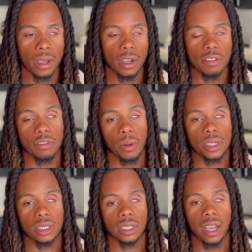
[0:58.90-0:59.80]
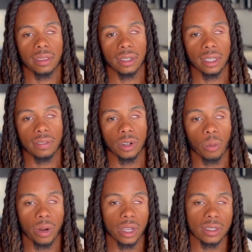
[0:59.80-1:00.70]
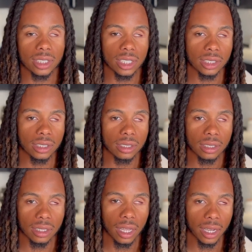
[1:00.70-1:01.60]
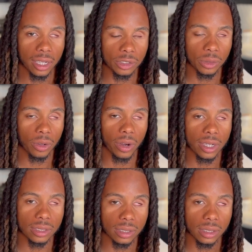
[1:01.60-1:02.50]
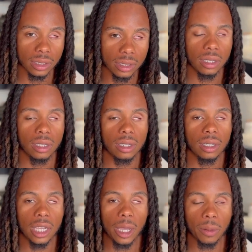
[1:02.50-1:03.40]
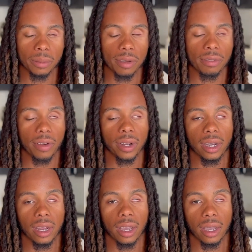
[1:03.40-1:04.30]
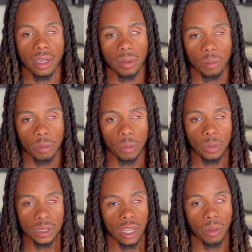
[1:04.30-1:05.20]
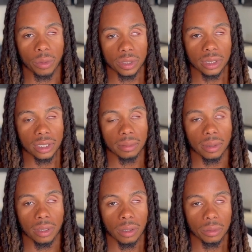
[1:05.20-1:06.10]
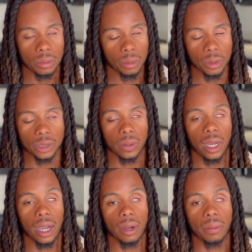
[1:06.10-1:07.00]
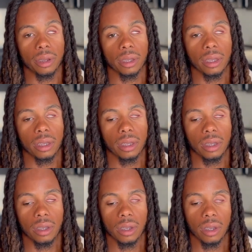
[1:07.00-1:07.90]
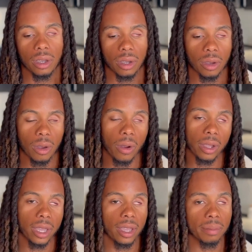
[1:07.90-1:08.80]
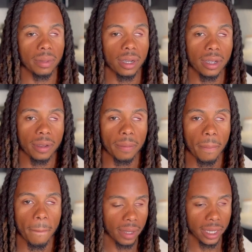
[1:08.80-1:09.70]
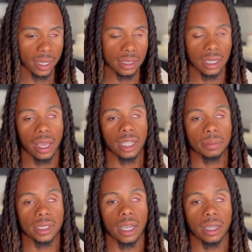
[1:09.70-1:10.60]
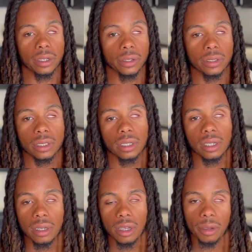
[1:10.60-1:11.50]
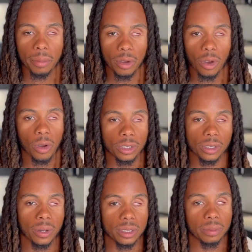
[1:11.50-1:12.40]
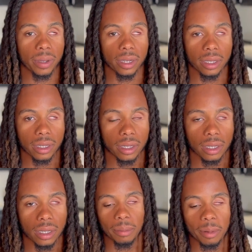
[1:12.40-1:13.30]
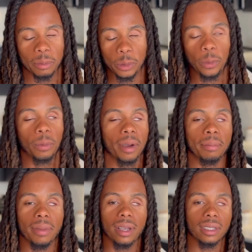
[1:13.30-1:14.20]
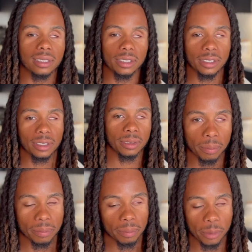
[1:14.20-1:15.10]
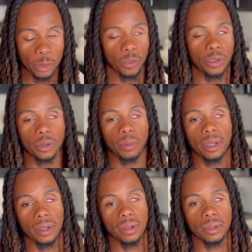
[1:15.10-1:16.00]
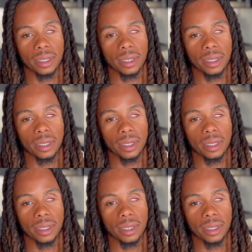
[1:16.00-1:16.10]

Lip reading: Unfortunately, after leaving a workout session, I got into a car accident. It was my friend I who was not wearing a seatbelt, who was on the highway. A car came by, I got slashed some tires. My car started spinning. I'm doing my best to maneuver the wheel,